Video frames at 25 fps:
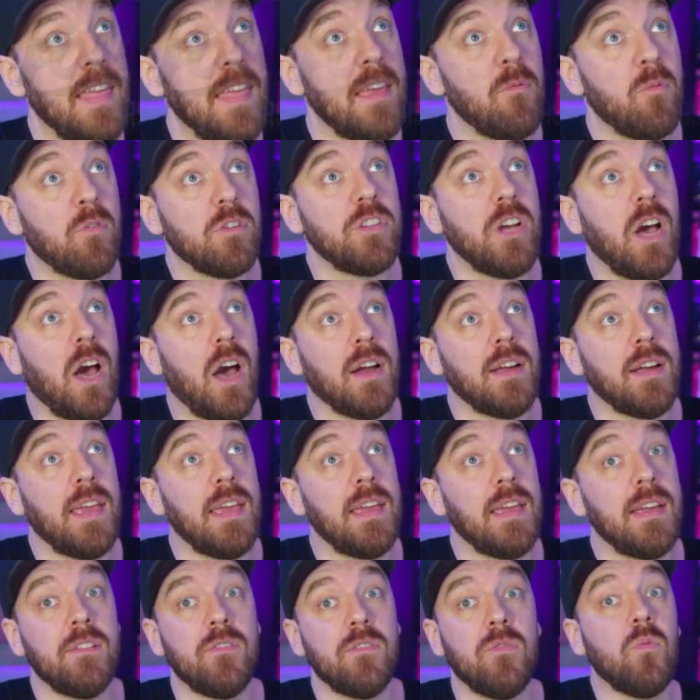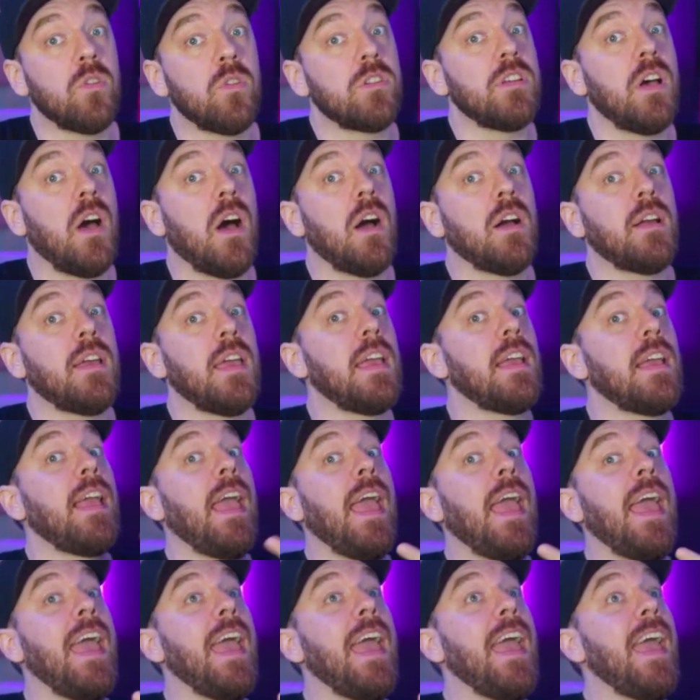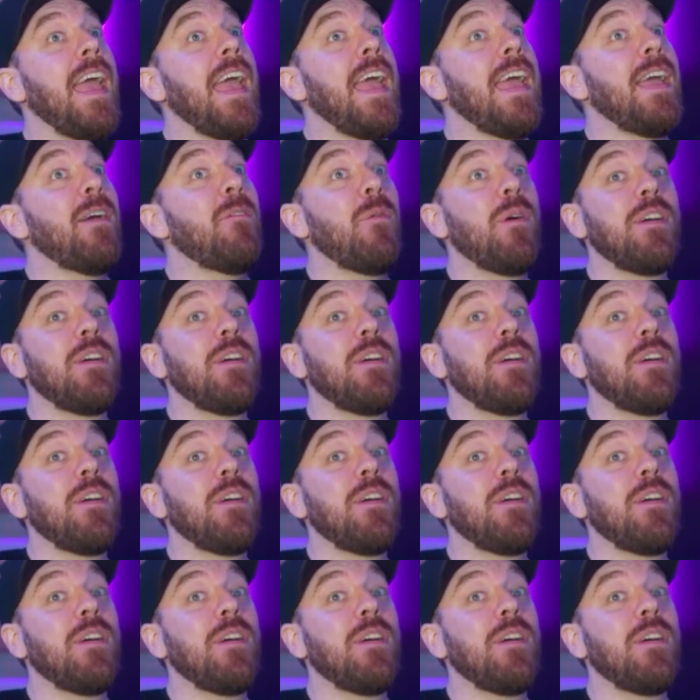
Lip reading: on it. The point is there's a lot you can do here.